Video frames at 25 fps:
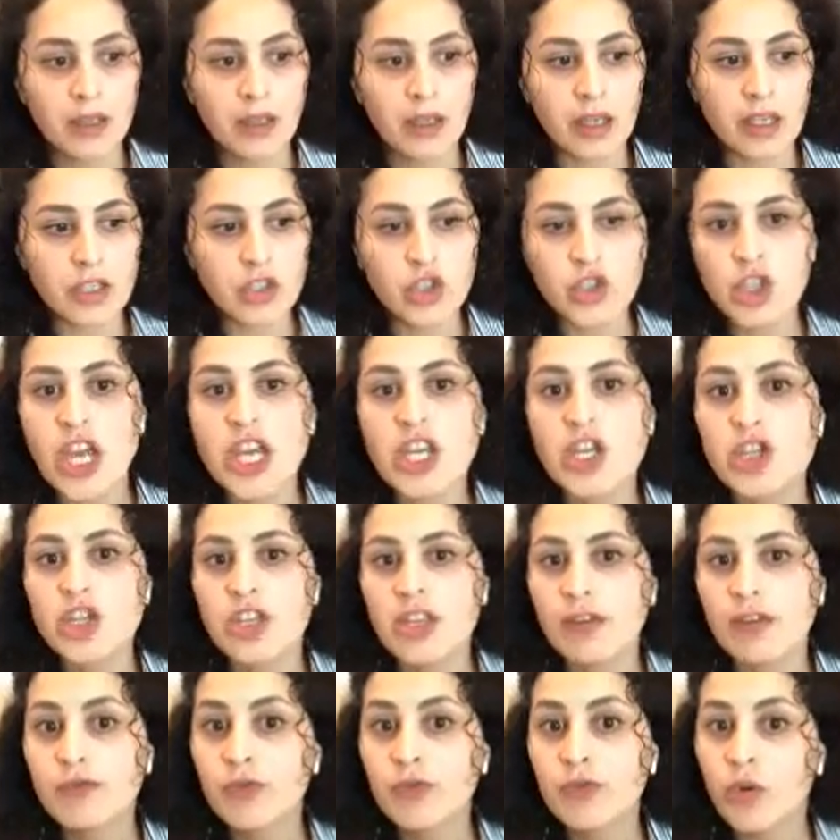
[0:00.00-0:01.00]
it changed
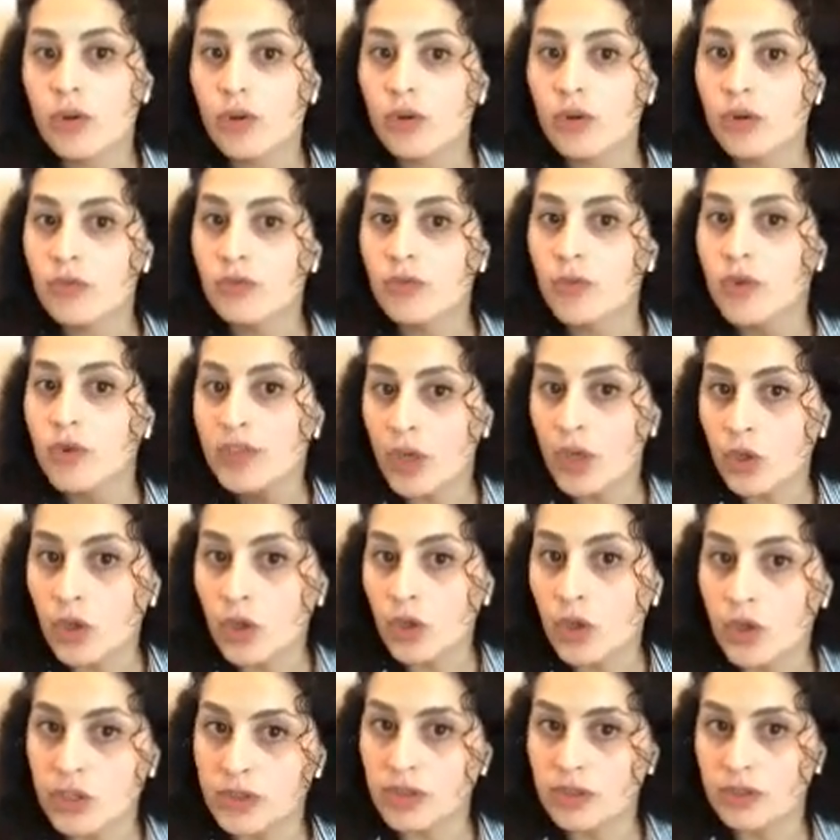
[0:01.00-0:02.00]
them for the
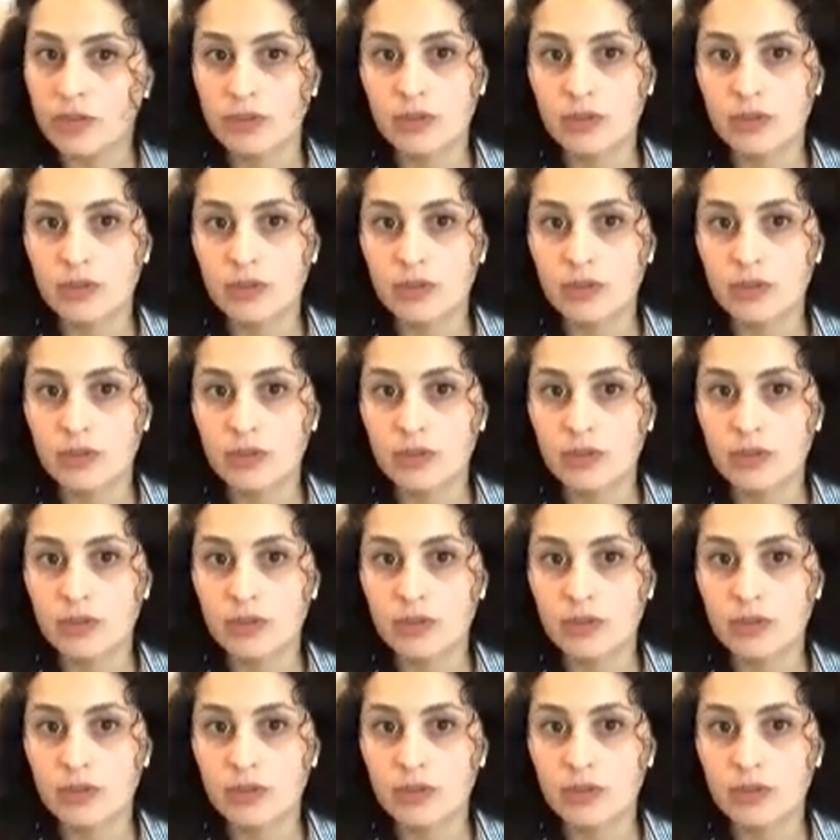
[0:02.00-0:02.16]
good.